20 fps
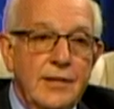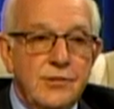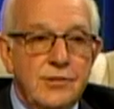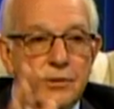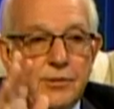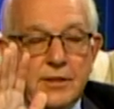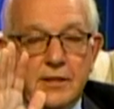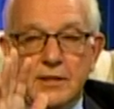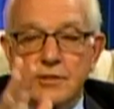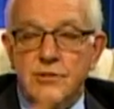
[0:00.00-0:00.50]

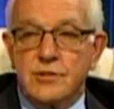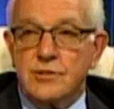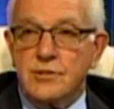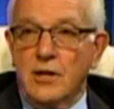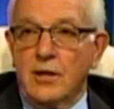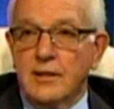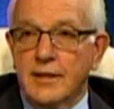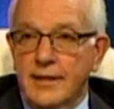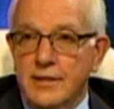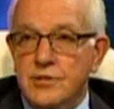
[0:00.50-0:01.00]
doing dishes,
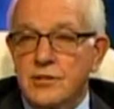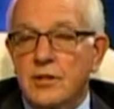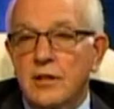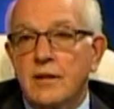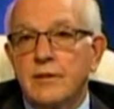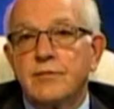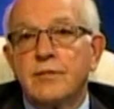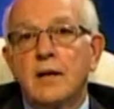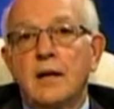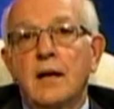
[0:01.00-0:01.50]
all that
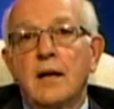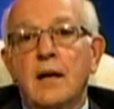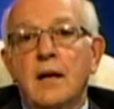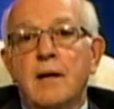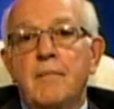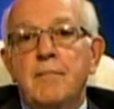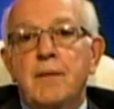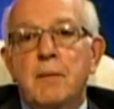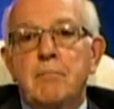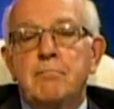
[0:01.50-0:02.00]
stuff.
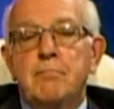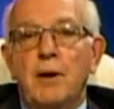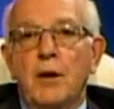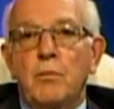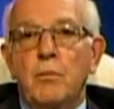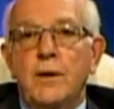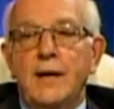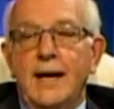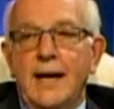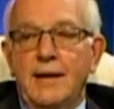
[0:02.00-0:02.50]
But
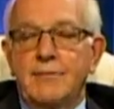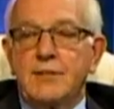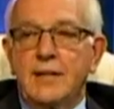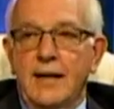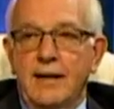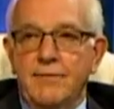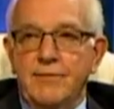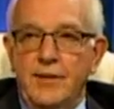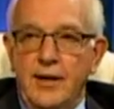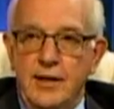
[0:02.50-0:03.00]
we have to
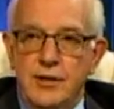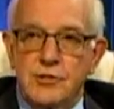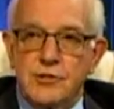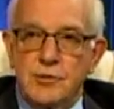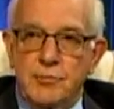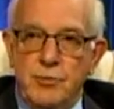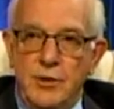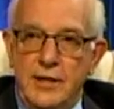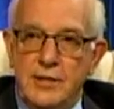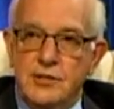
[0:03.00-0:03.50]
have fire
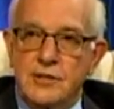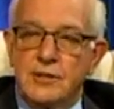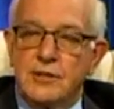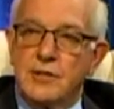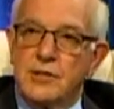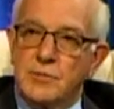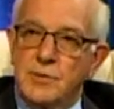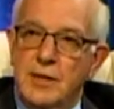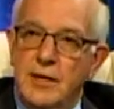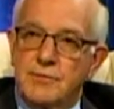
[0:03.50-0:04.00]
suppression
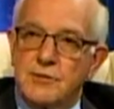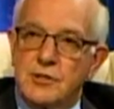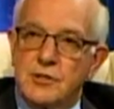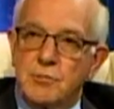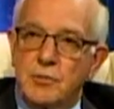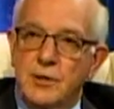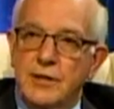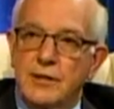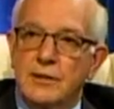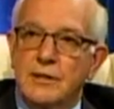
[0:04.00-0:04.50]
because we have to
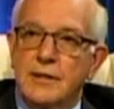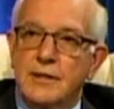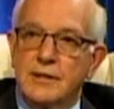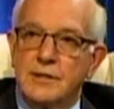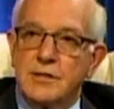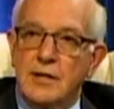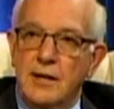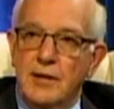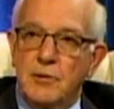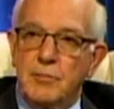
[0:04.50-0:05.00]
sprinkle the
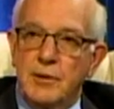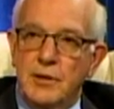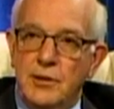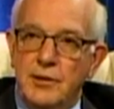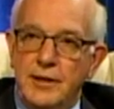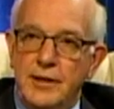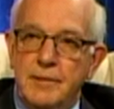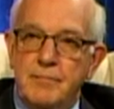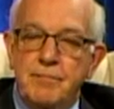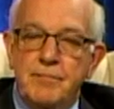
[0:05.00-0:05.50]
entire
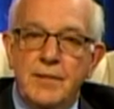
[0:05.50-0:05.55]
building.